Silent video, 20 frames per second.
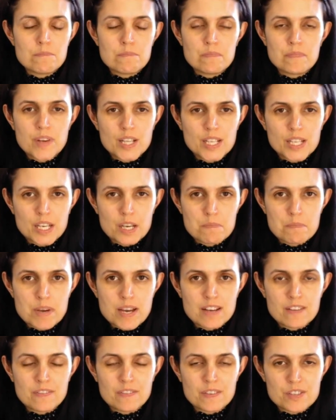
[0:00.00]
feeling a
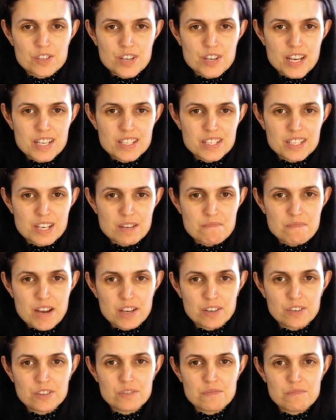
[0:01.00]
bit frustrated at my
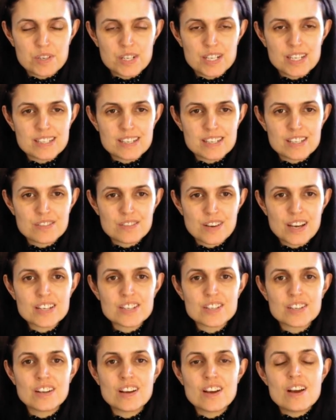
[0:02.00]
own money
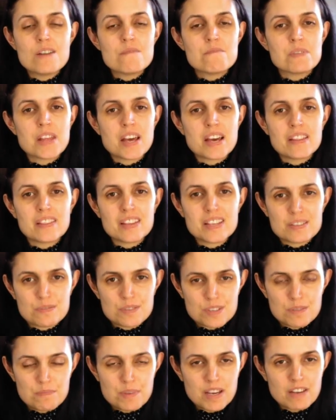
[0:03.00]
situation. But then this
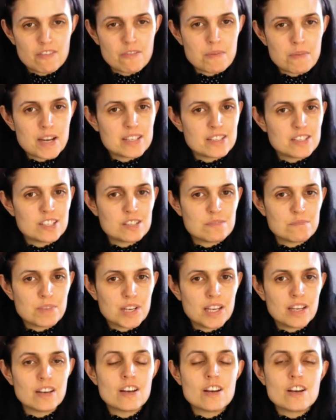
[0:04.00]
was a big reminder to
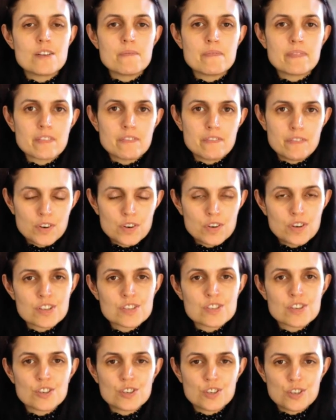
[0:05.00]
me,
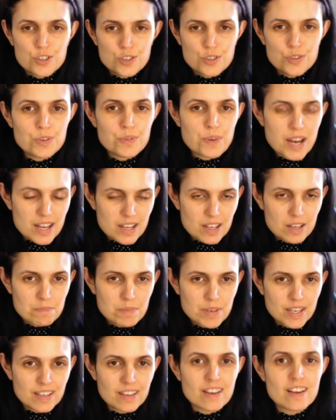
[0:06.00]
focus on who you are
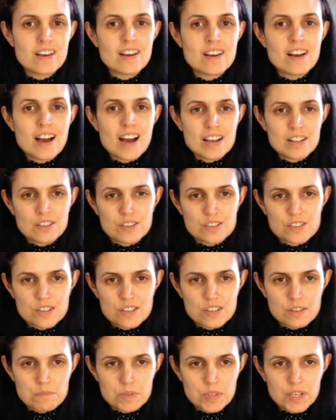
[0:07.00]
helping and not
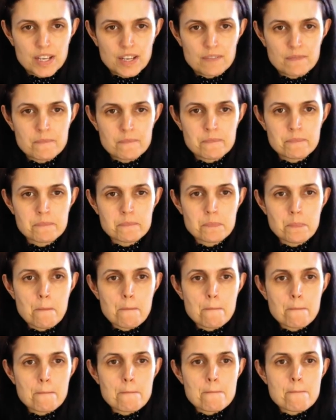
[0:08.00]
on the money.
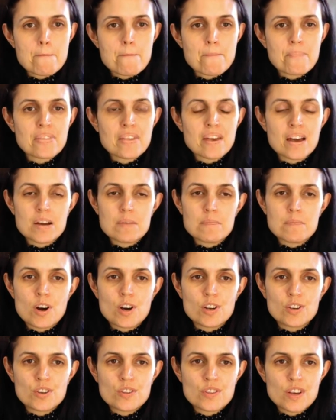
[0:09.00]

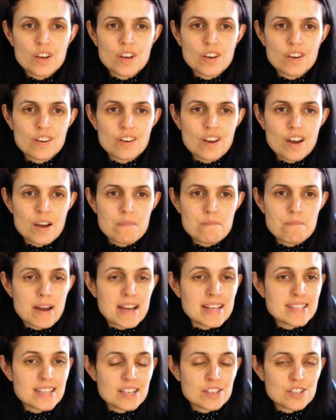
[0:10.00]
Another
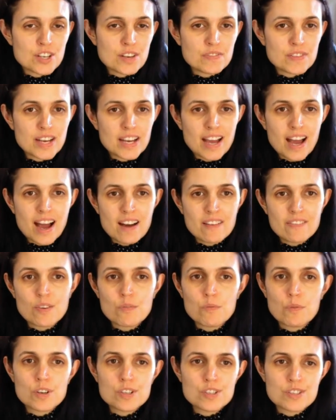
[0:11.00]
mindset shift I have
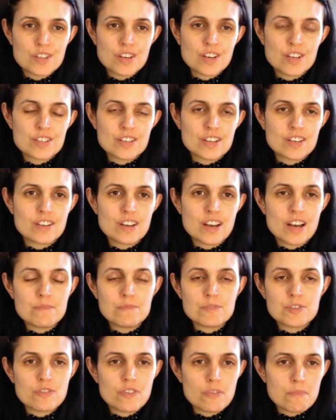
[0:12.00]
was that
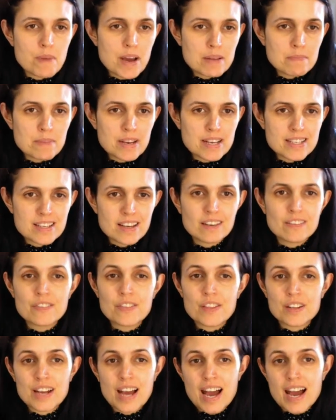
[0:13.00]
to remind myself
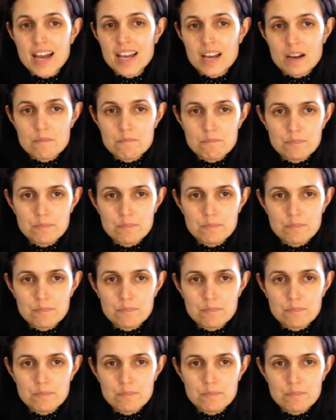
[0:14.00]
that I am